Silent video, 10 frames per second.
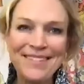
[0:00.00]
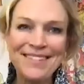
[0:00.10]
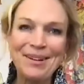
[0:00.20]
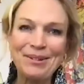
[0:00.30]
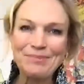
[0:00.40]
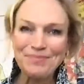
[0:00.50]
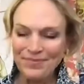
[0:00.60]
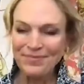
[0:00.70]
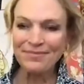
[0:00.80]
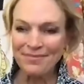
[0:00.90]
So
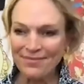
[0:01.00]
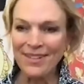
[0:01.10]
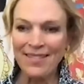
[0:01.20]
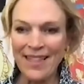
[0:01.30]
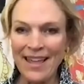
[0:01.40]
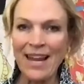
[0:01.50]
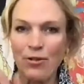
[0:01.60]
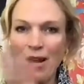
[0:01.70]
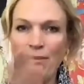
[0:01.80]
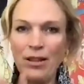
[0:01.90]
then I
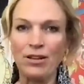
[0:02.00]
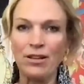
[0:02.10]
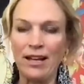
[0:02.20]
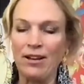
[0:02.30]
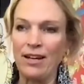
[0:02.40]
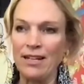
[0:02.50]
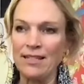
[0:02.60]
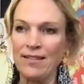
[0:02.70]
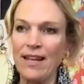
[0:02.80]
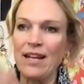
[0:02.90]
create my lookalike
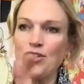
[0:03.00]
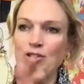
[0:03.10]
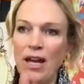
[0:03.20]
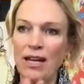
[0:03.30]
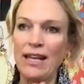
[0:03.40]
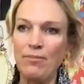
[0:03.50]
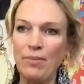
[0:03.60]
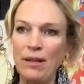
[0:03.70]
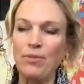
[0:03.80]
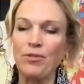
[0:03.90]
audience, and then I try to get
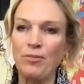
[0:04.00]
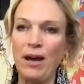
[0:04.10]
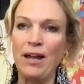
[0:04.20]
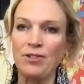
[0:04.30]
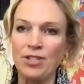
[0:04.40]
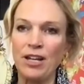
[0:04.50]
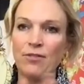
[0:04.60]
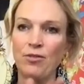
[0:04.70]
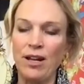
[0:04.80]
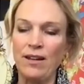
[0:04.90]
people to buy our stuff,
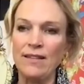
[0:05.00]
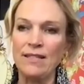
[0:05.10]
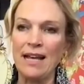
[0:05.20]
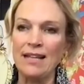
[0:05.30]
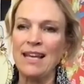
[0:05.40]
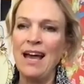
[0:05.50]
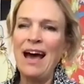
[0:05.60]
creating these ads.